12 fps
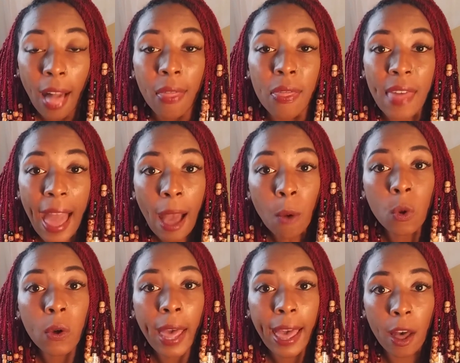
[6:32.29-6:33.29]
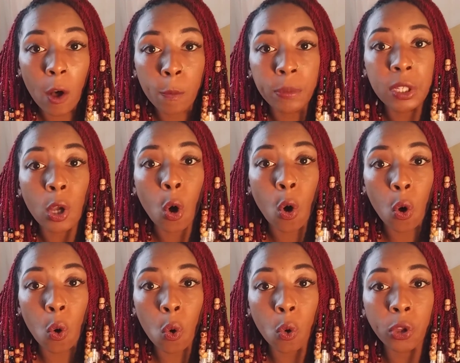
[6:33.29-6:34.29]
That will help to
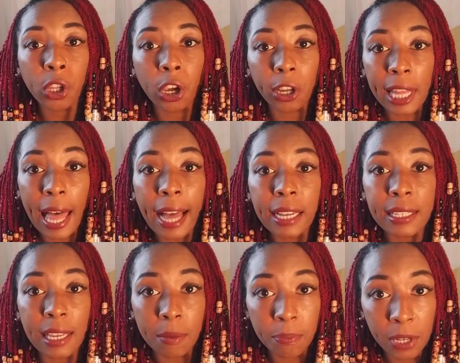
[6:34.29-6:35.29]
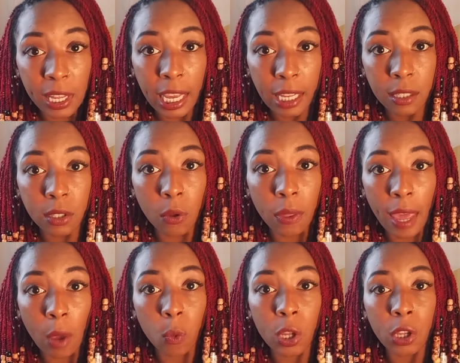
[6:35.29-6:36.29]
hold your locks in place so
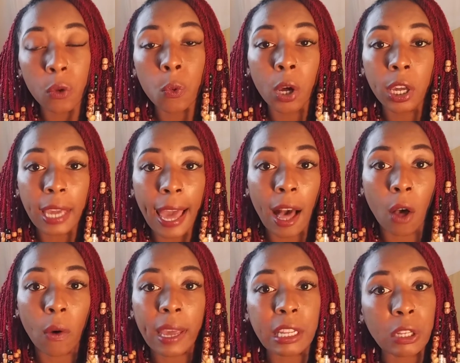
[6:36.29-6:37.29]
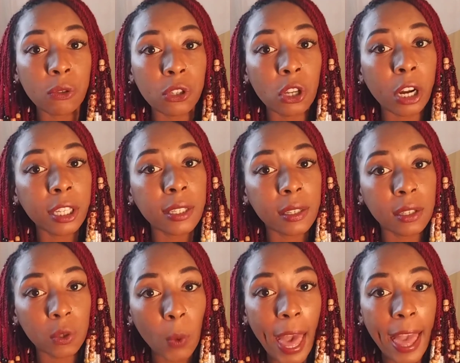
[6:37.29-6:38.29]
that when you work out and you start to
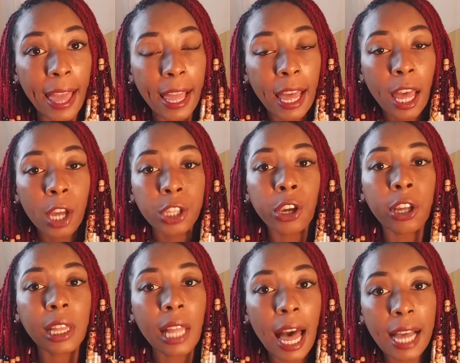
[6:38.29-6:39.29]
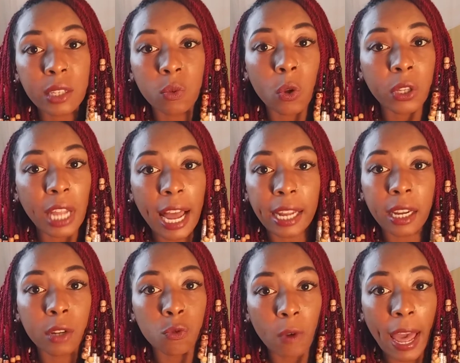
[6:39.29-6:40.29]
sweat, your locks will not
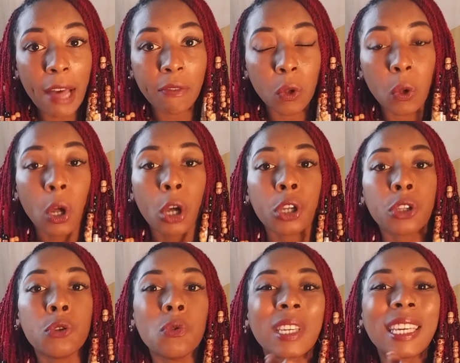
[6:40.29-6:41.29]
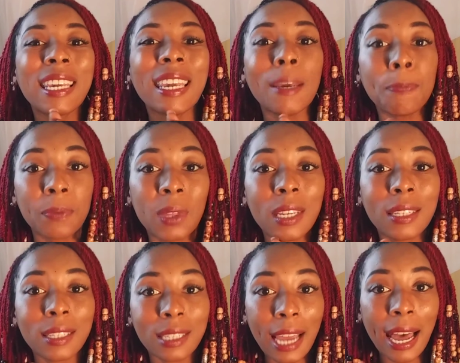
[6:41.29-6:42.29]
unravel. You keep the
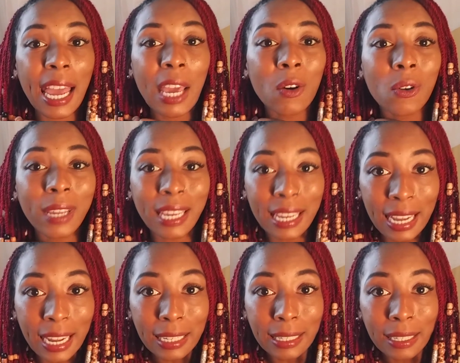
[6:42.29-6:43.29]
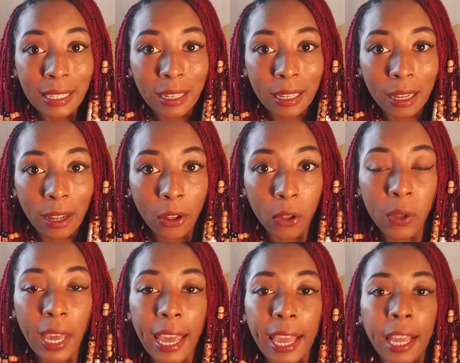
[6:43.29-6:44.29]
style in,
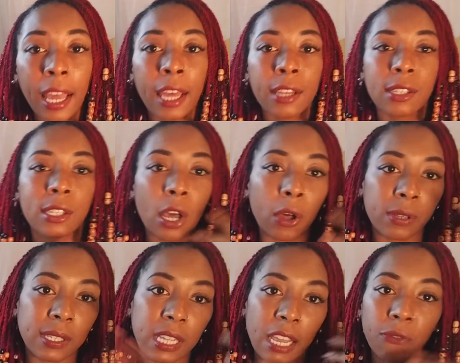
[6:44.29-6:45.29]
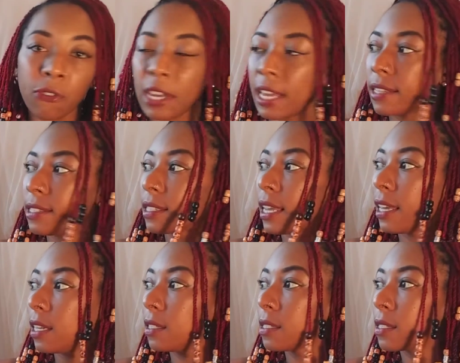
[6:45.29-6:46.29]
okay? So say for
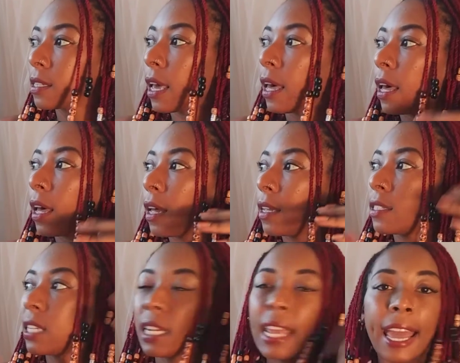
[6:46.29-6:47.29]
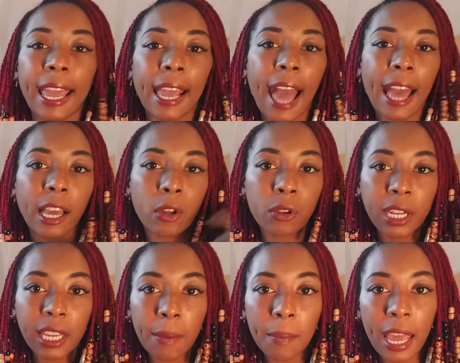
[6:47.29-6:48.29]
instance, today I go to
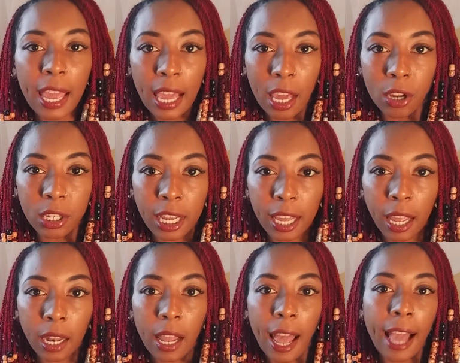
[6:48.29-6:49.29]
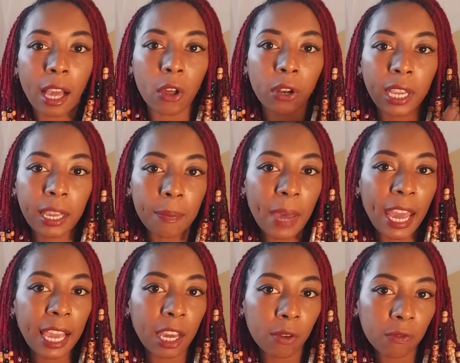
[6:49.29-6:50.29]
get my hair done. I go to get my
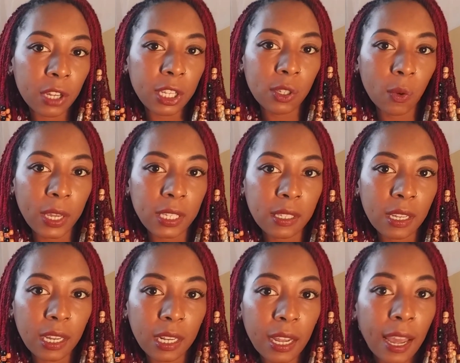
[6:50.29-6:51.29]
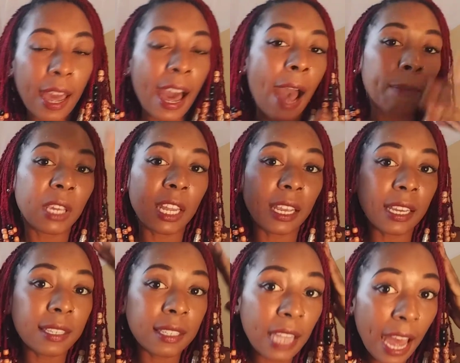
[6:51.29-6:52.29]
hair retwisted. I'm getting a
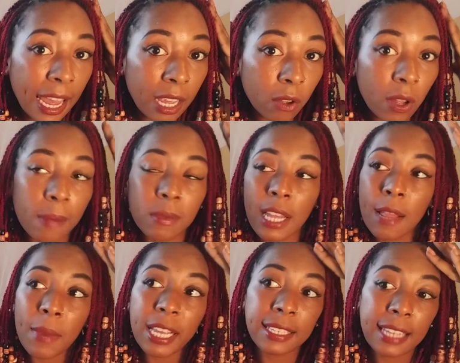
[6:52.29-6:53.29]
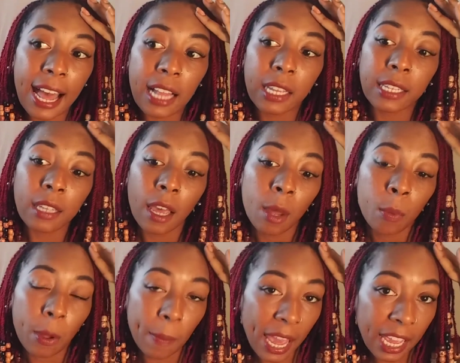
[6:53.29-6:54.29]
style. I'm telling my stylist,
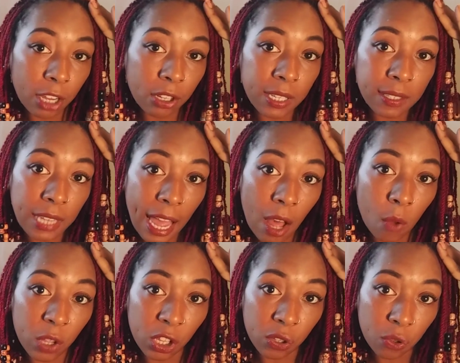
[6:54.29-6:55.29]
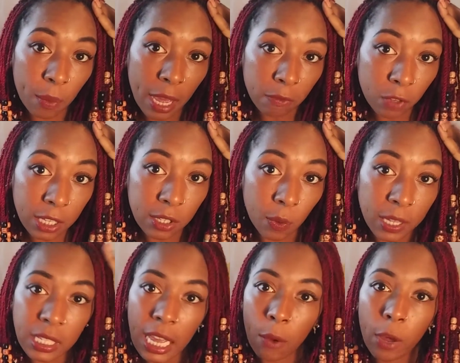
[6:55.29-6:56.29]
put my hair in a style when you do my
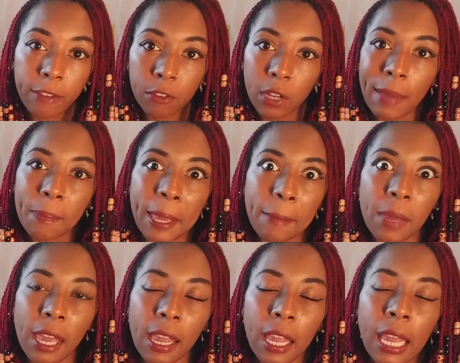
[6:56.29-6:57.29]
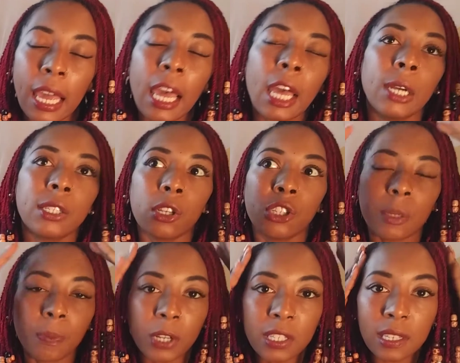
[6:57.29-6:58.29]
retwist, however it may be. So she
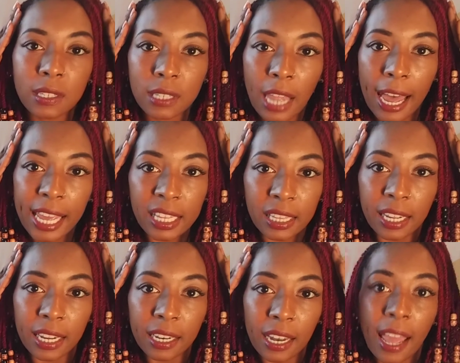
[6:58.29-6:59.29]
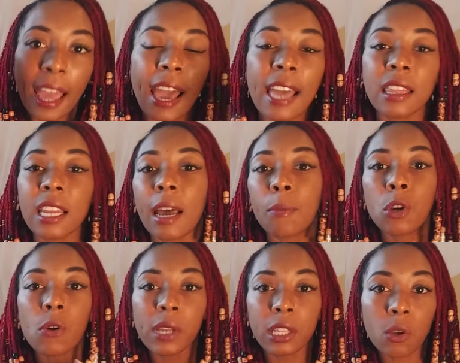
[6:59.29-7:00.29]
puts a style in, and then I'm
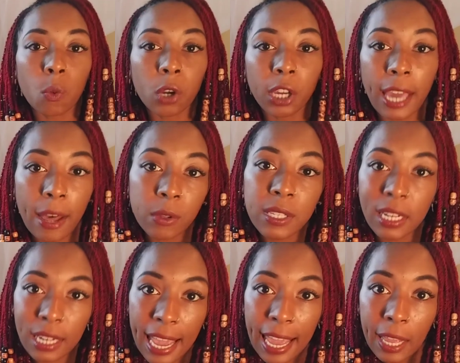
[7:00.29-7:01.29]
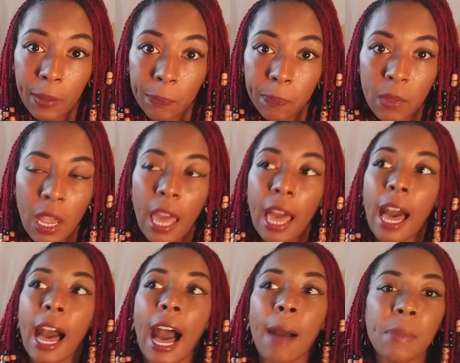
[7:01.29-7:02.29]
going to work out today. I'm